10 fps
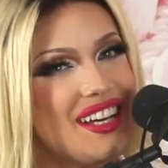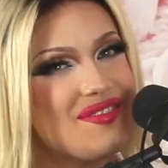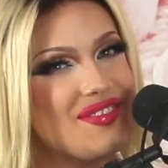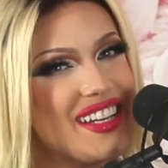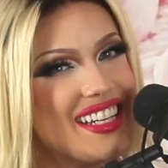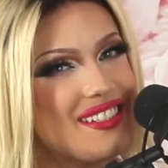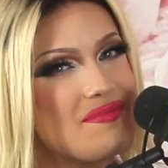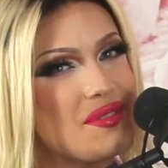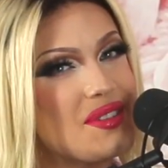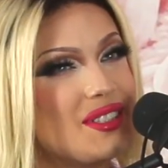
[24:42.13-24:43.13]
Amanda
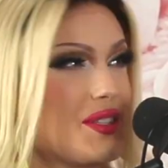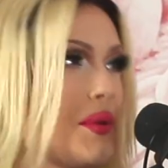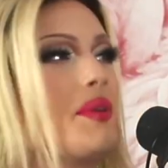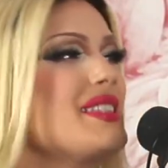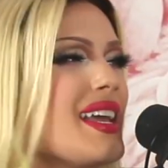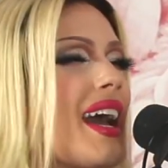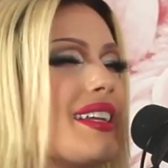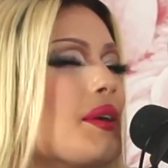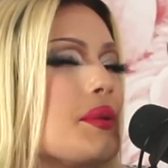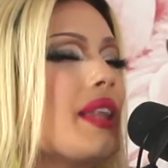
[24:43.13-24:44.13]
Brugel. You always think I
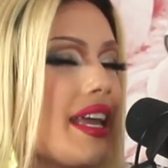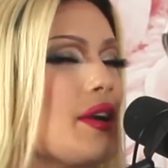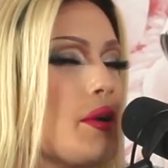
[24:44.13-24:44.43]
don't like her